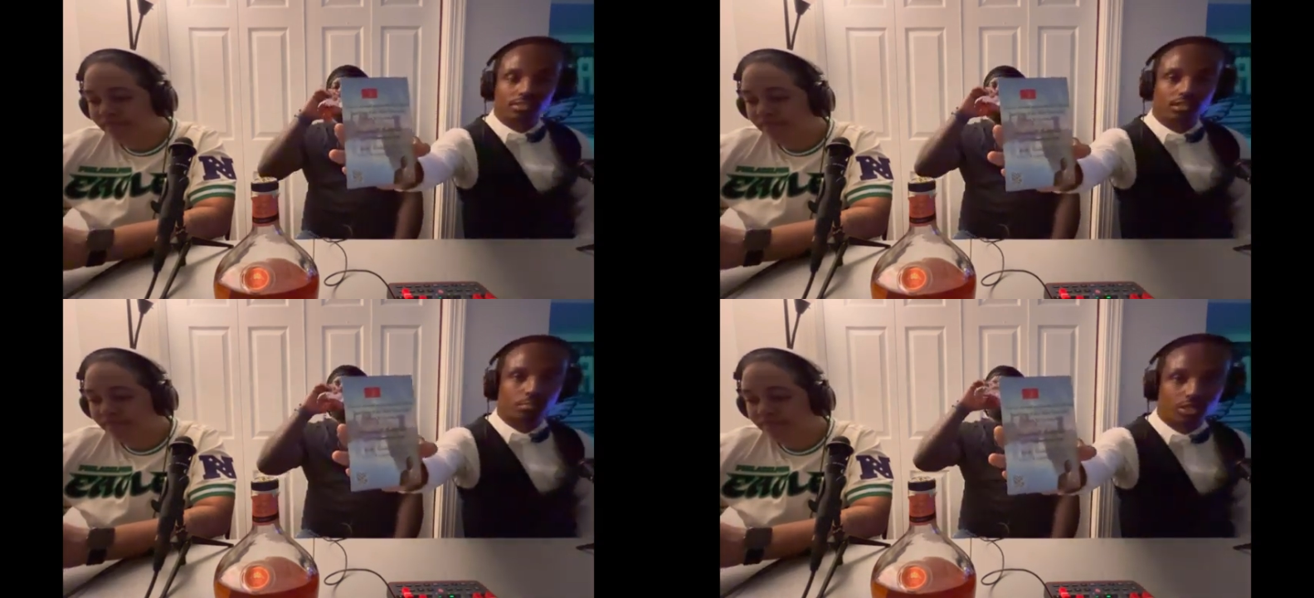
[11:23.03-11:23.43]
Speaker 1: to
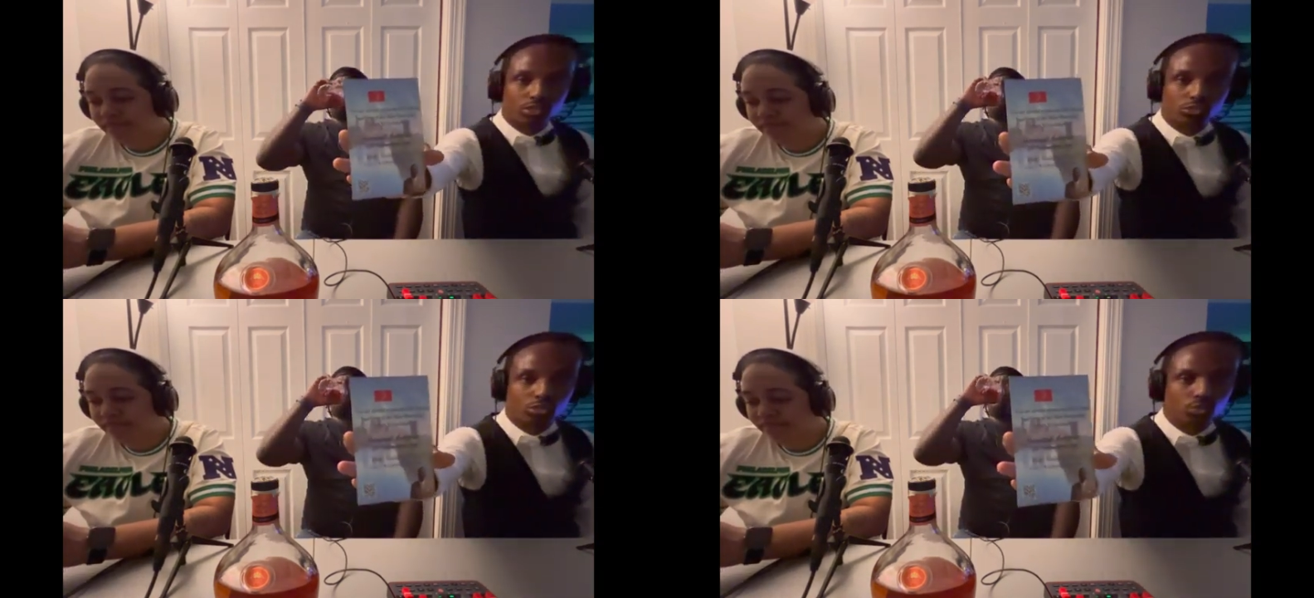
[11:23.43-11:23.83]
the
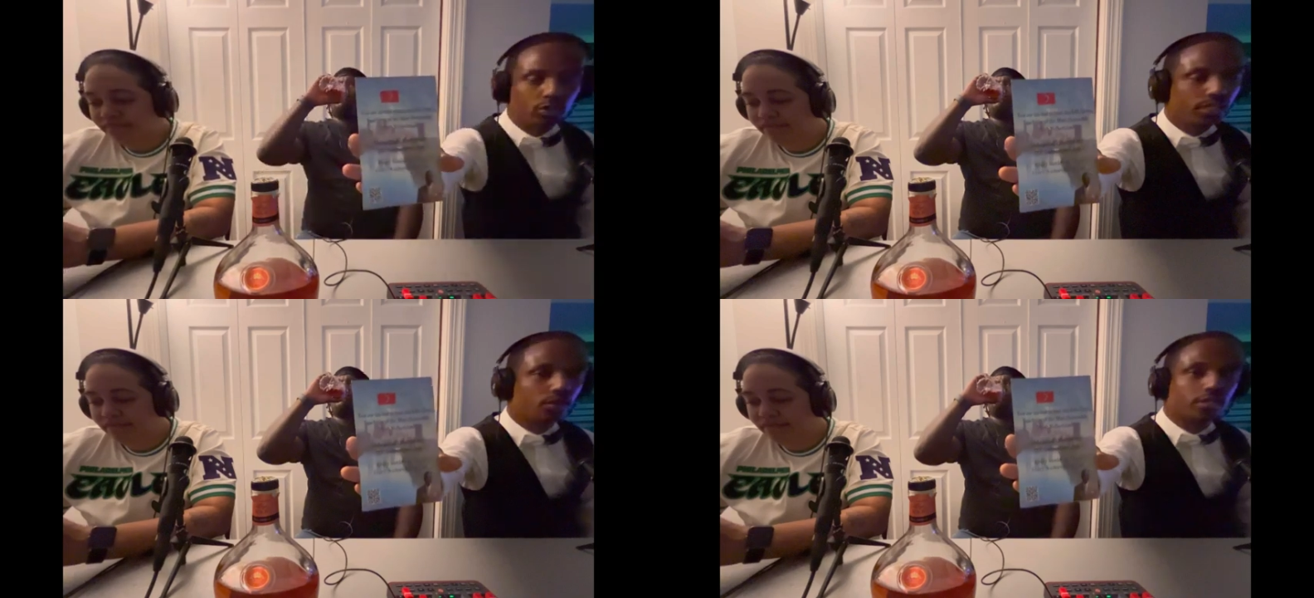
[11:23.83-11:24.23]
minister. We
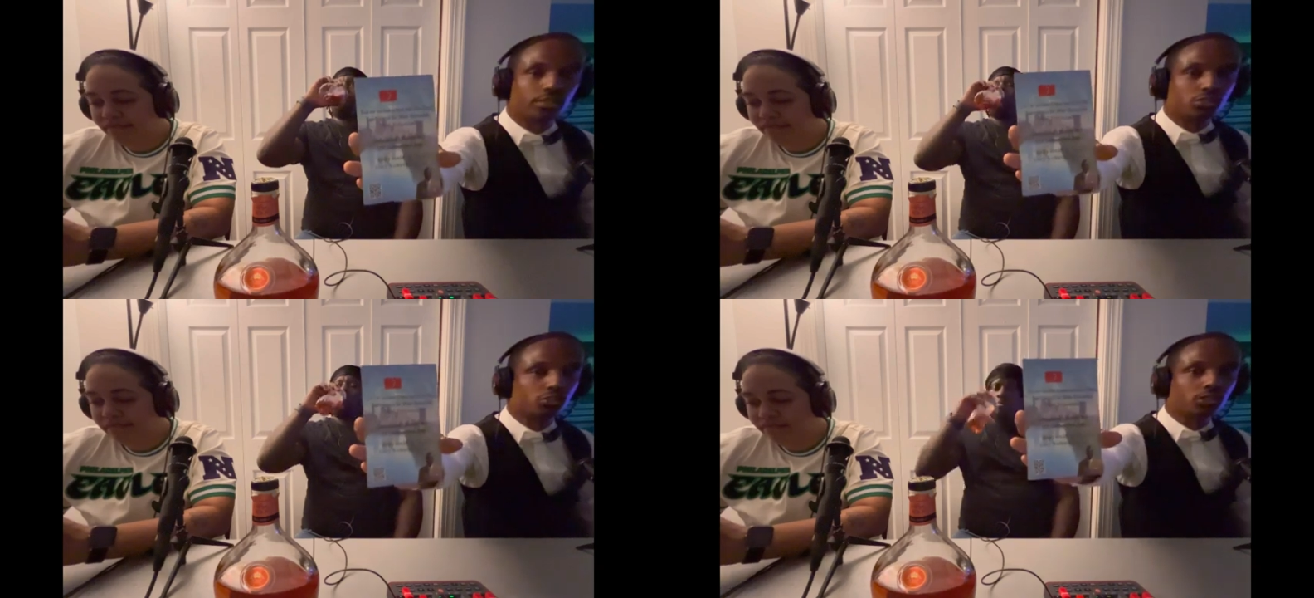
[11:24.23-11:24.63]
out here
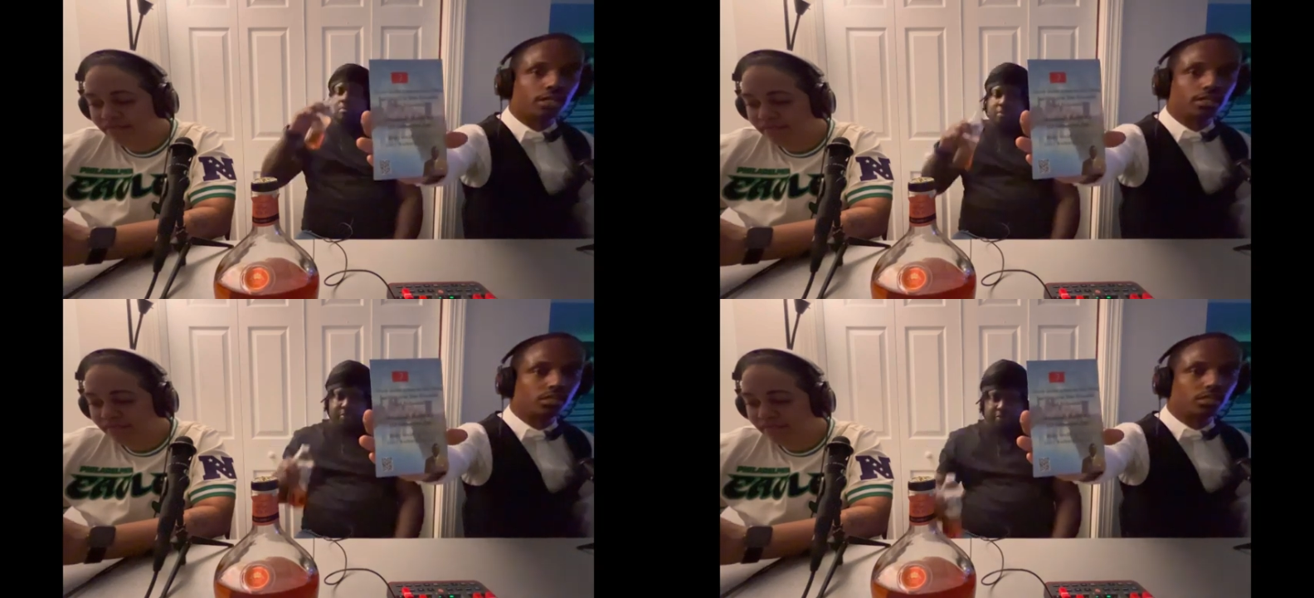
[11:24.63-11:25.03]
just trying
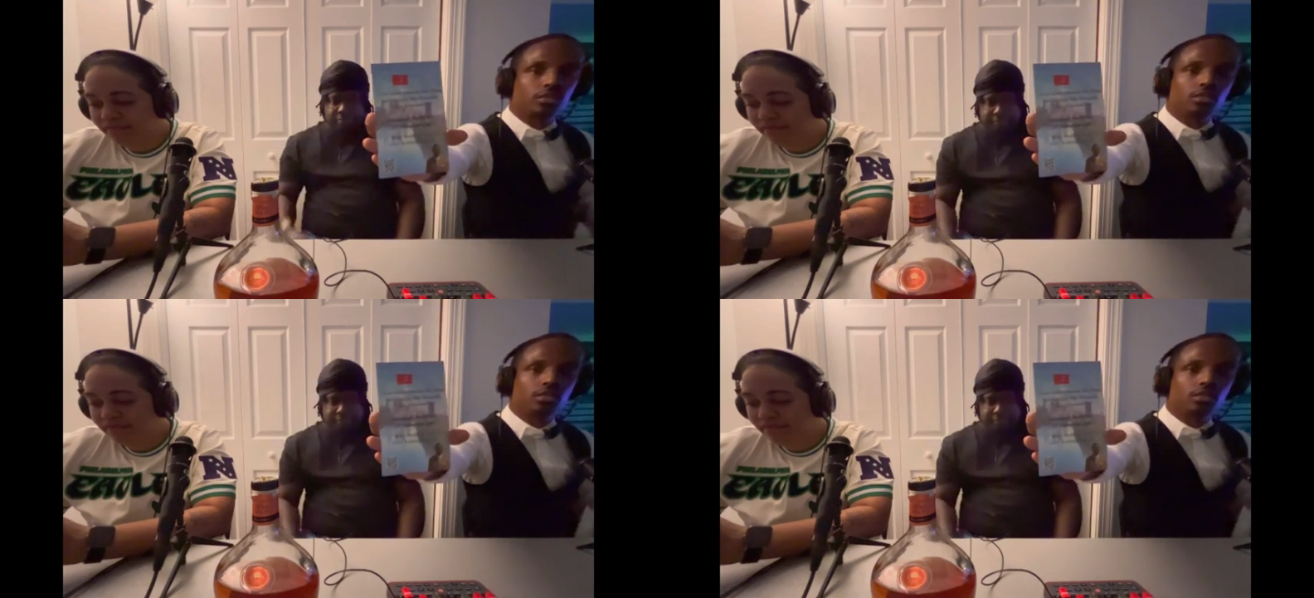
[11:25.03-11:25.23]
to